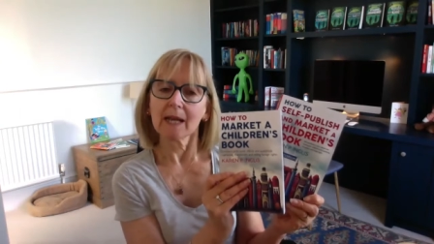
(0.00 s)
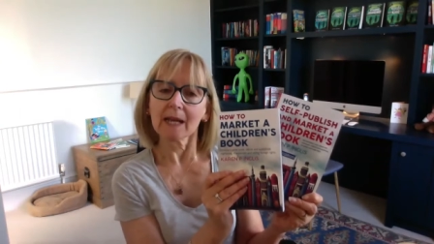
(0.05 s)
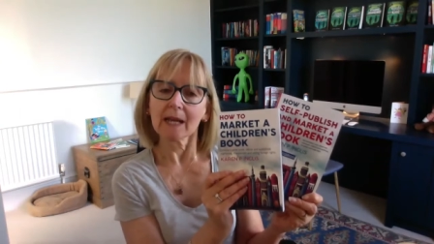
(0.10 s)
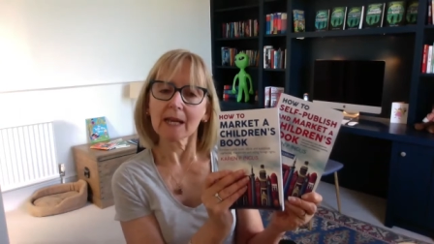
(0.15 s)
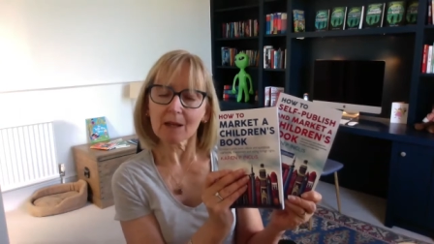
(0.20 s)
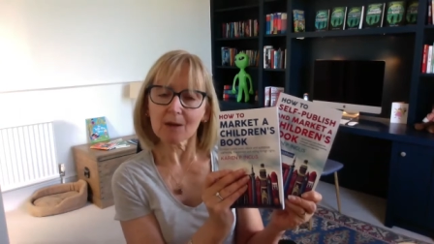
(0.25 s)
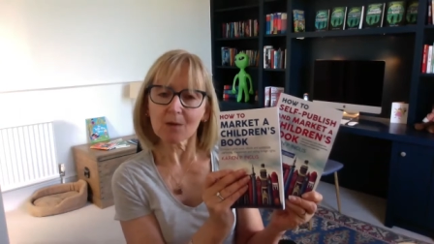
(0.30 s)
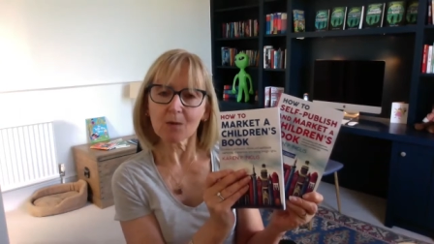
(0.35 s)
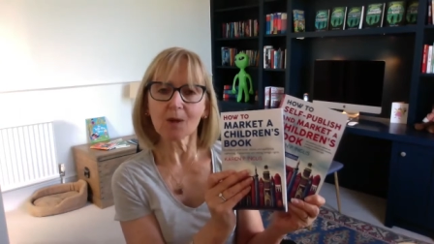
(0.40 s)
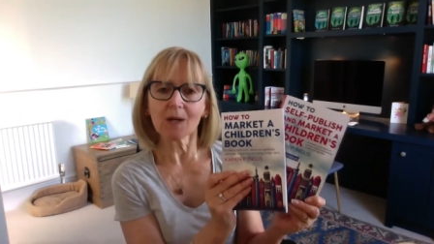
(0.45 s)

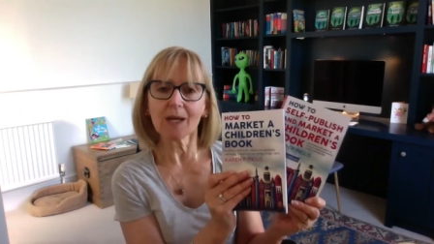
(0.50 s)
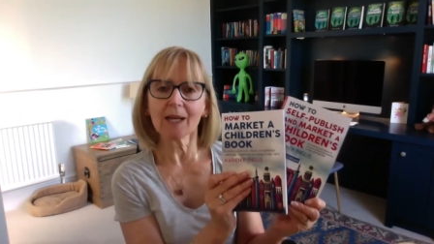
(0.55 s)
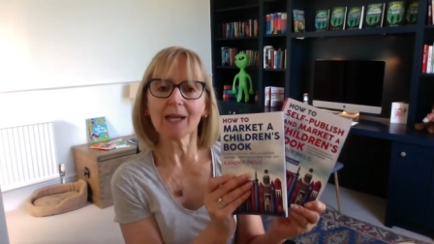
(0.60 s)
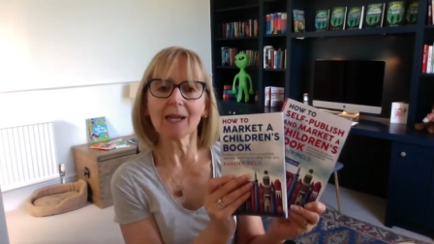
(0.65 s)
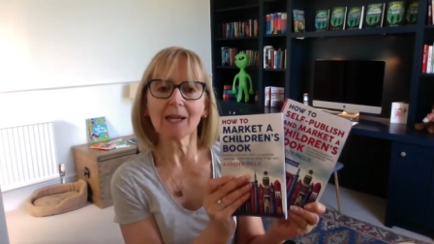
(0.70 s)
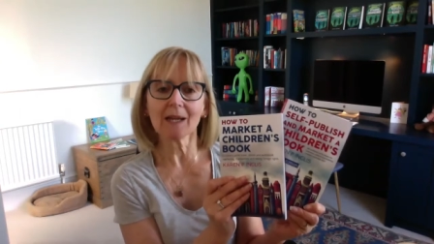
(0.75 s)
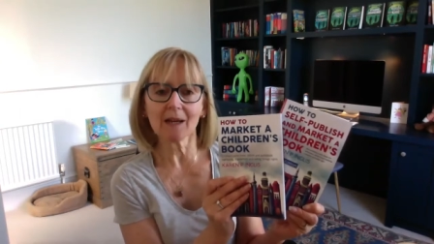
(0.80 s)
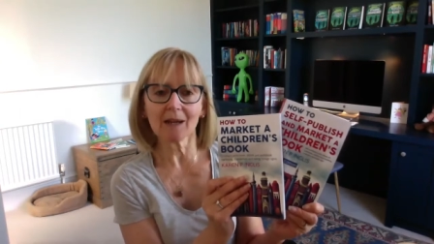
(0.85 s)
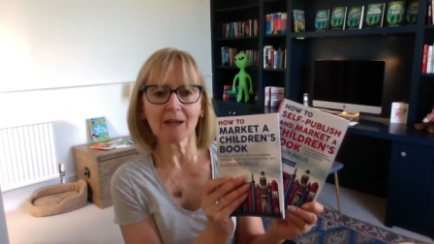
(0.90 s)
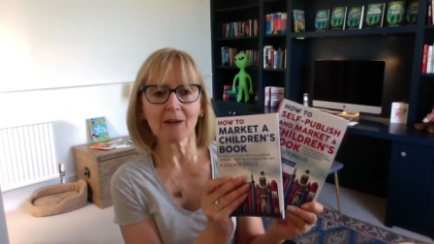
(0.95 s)

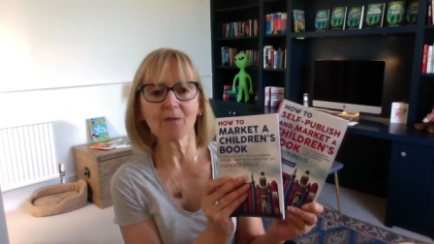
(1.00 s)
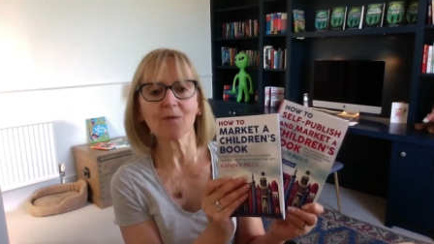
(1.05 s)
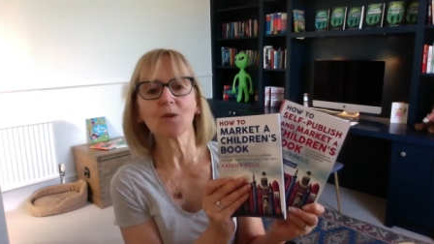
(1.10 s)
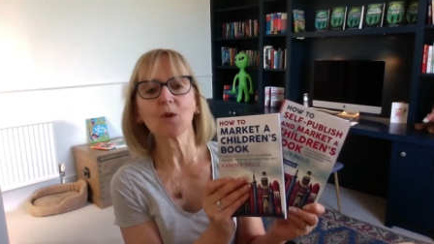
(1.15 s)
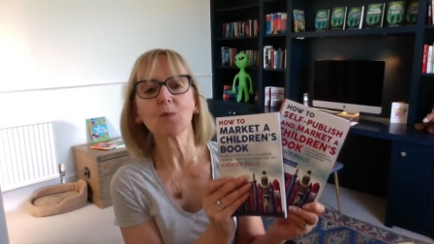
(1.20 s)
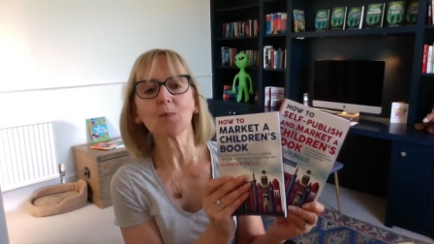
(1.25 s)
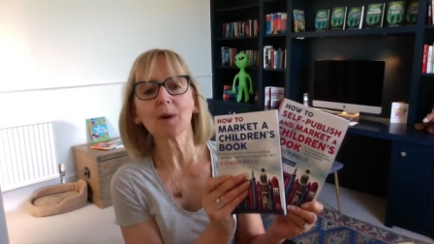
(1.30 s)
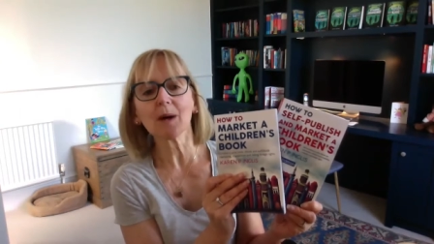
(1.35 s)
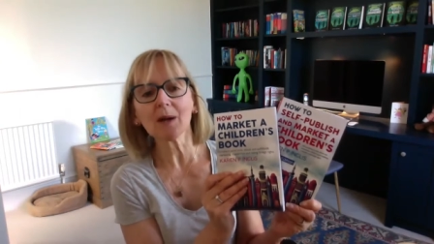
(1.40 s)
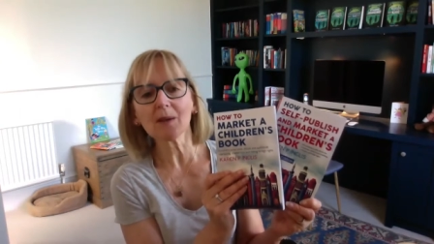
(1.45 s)
Equally, if
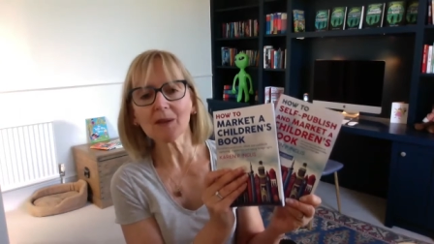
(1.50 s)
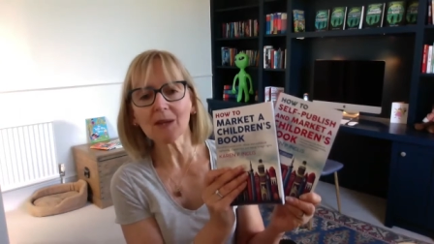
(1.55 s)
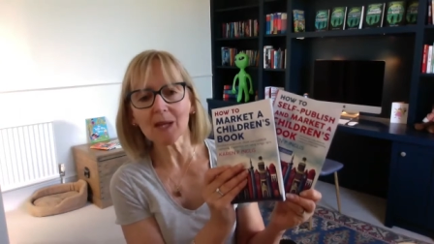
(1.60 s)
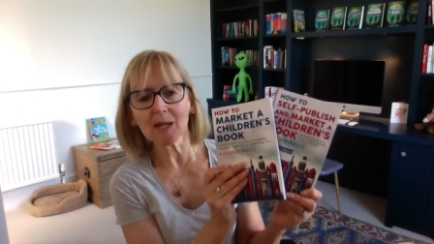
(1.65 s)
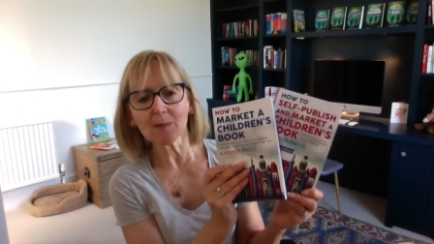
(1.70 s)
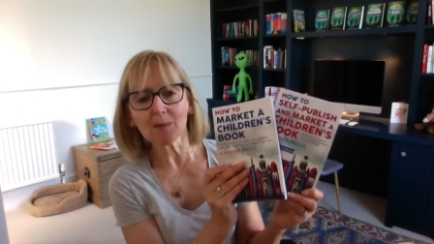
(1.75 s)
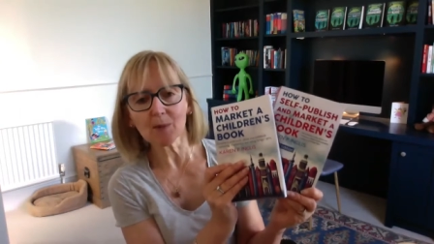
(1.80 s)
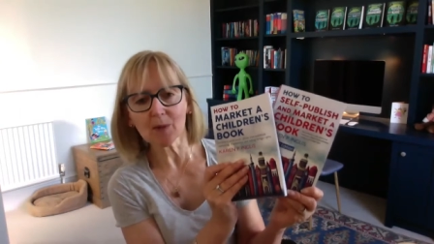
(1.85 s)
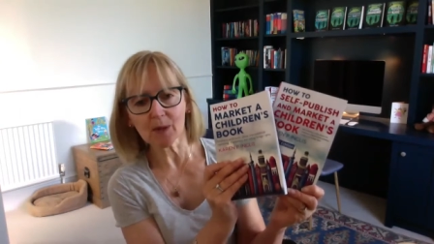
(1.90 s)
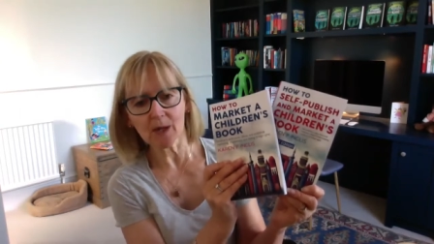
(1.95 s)
you buy the
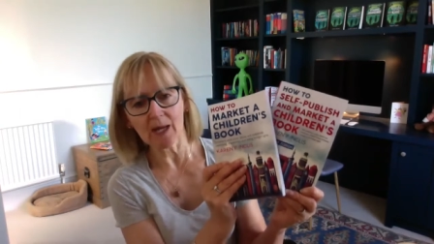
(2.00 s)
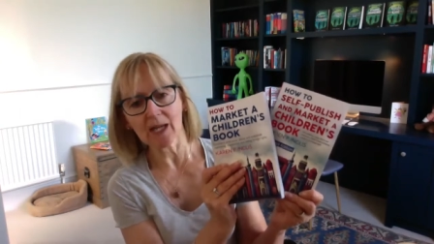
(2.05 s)
ebook,